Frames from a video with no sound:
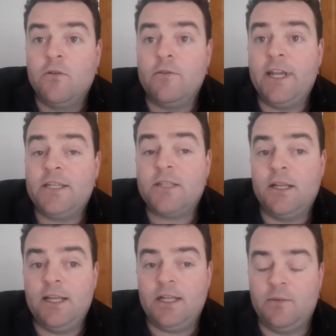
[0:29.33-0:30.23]
Raced a
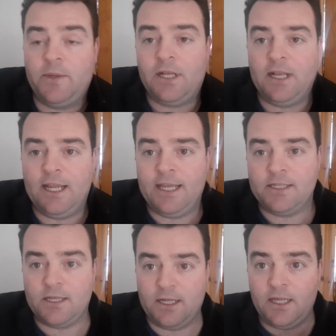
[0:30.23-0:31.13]
little bit
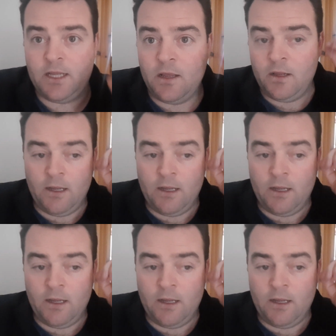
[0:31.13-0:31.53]
lazily.